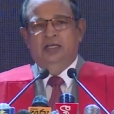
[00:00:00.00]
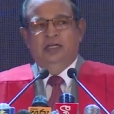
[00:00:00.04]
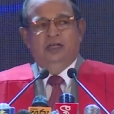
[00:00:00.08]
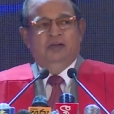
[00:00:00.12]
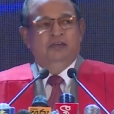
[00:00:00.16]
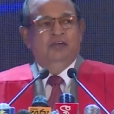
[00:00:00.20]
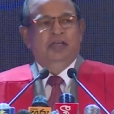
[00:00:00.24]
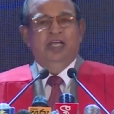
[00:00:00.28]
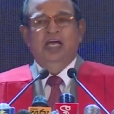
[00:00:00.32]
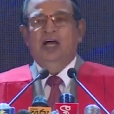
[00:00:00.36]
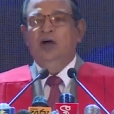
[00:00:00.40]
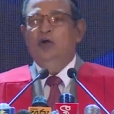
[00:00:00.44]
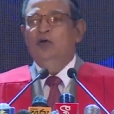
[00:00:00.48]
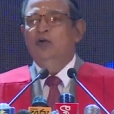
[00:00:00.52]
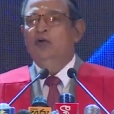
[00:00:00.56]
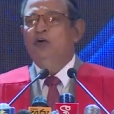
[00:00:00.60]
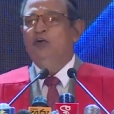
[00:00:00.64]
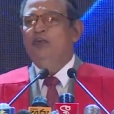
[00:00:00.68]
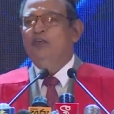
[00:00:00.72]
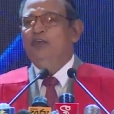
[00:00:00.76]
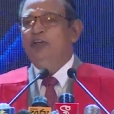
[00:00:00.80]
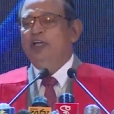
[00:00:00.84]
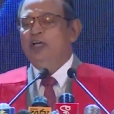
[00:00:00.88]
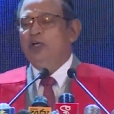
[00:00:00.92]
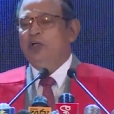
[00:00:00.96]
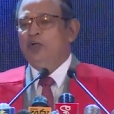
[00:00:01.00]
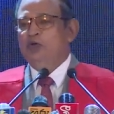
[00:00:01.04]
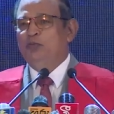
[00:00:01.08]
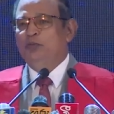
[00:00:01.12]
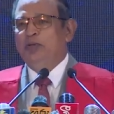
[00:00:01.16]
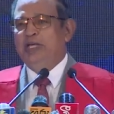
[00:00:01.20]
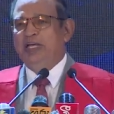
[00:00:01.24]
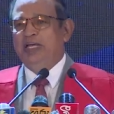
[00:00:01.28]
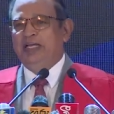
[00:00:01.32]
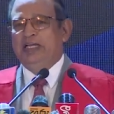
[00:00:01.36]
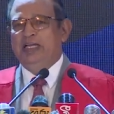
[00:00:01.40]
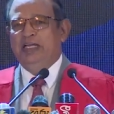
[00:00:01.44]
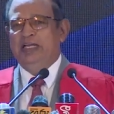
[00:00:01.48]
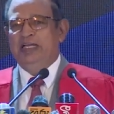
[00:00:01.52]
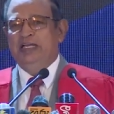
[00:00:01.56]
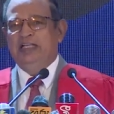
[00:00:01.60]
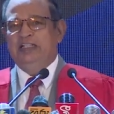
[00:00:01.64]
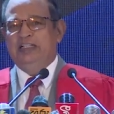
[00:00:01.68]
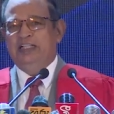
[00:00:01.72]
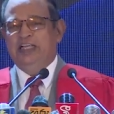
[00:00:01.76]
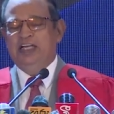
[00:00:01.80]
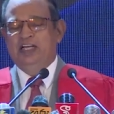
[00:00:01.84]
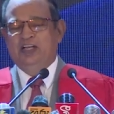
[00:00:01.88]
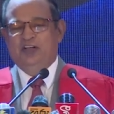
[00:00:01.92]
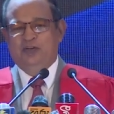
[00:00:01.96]
We have no fear to make
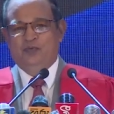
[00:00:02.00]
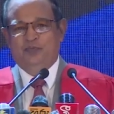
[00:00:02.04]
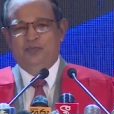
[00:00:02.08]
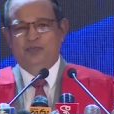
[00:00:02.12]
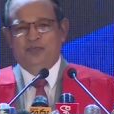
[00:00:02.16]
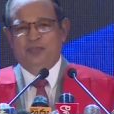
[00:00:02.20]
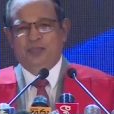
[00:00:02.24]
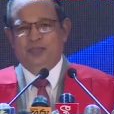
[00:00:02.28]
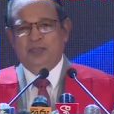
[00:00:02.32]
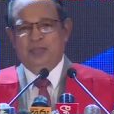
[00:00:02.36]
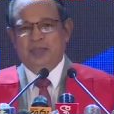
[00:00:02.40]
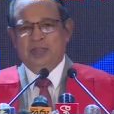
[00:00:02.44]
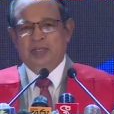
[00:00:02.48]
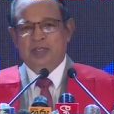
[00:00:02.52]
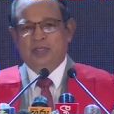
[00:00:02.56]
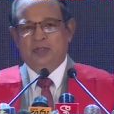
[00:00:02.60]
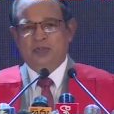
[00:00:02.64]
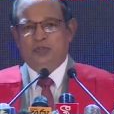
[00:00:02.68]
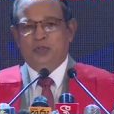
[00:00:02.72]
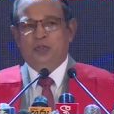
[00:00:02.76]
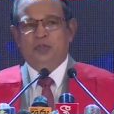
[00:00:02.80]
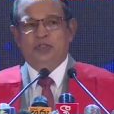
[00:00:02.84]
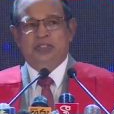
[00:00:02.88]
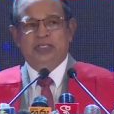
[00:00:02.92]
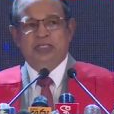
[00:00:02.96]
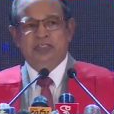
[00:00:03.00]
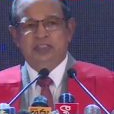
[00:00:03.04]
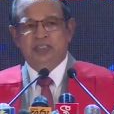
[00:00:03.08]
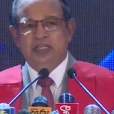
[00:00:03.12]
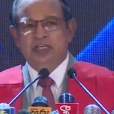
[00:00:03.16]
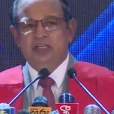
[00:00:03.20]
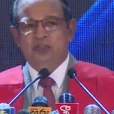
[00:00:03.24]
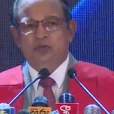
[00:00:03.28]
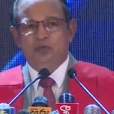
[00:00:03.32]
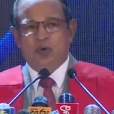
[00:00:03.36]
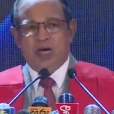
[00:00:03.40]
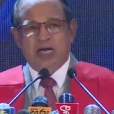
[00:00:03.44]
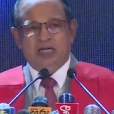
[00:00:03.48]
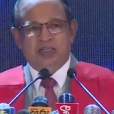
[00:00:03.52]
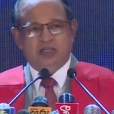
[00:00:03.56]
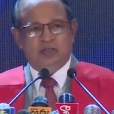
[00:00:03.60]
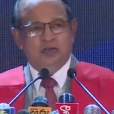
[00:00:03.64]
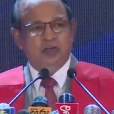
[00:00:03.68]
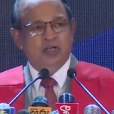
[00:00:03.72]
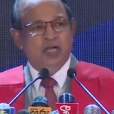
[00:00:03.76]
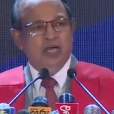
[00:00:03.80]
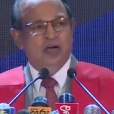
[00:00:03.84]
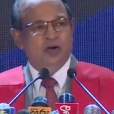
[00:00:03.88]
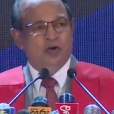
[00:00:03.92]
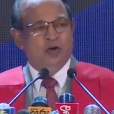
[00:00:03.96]
anything. So this is what
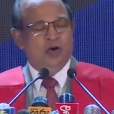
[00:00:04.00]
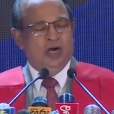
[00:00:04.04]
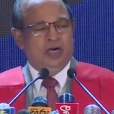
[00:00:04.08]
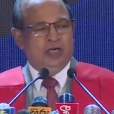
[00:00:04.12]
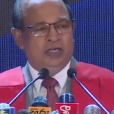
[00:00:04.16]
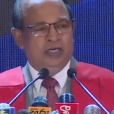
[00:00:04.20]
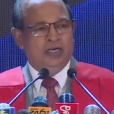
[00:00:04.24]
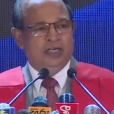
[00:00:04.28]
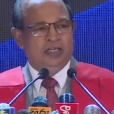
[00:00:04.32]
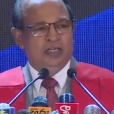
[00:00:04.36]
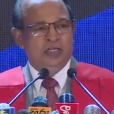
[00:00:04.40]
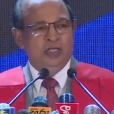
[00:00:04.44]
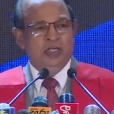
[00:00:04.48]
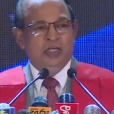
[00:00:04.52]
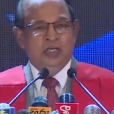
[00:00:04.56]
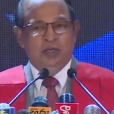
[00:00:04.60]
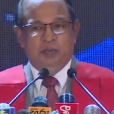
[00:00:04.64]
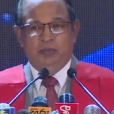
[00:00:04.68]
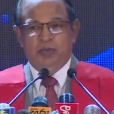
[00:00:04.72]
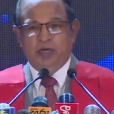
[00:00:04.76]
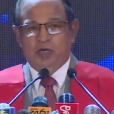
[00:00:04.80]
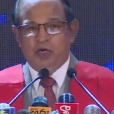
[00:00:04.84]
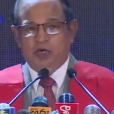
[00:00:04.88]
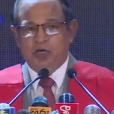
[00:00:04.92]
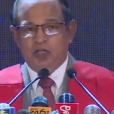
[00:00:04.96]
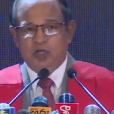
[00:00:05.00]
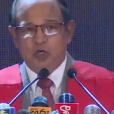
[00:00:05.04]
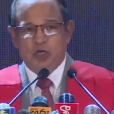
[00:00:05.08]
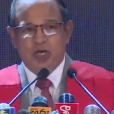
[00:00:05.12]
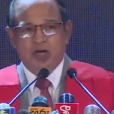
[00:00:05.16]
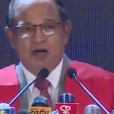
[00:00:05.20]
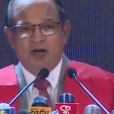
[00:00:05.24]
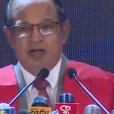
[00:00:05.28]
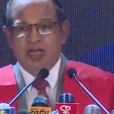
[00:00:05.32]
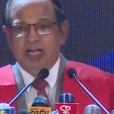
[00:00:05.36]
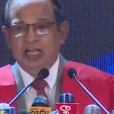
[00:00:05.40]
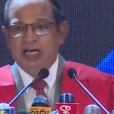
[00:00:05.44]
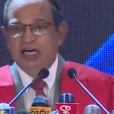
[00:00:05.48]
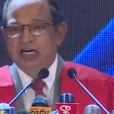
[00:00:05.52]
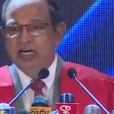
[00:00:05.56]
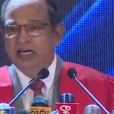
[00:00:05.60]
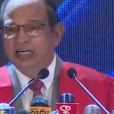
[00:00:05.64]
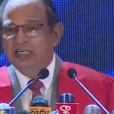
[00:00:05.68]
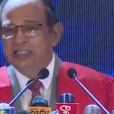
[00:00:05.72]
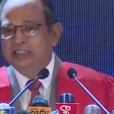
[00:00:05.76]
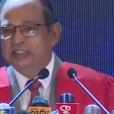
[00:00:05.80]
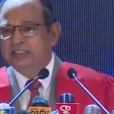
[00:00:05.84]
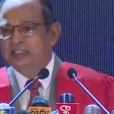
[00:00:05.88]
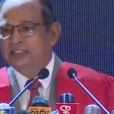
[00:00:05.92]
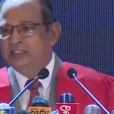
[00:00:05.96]
you have got it because you have
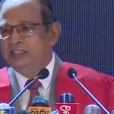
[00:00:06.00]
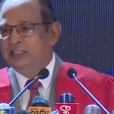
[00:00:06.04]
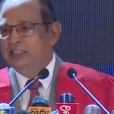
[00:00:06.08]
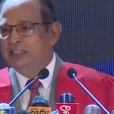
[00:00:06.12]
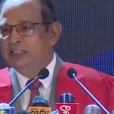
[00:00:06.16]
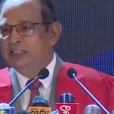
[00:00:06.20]
learned,